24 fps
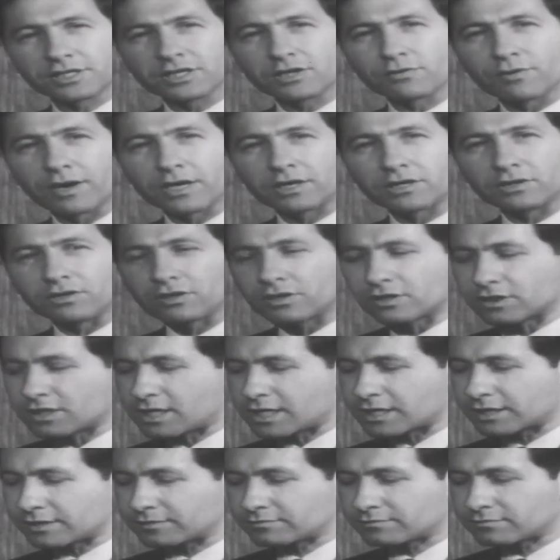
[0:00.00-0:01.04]
cigarette look
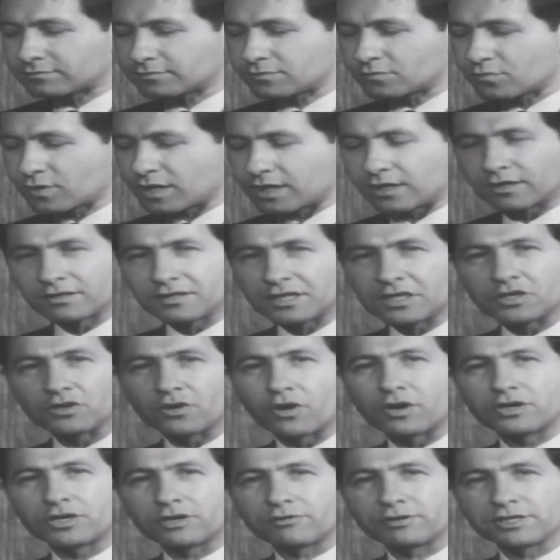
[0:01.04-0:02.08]
like, well, an
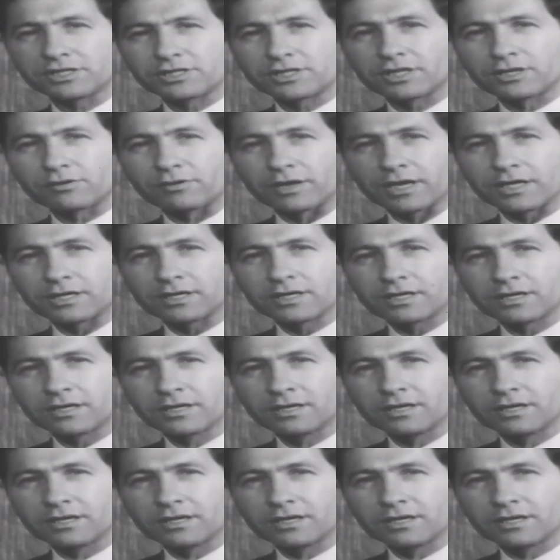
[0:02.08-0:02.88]
ordinary cigarette.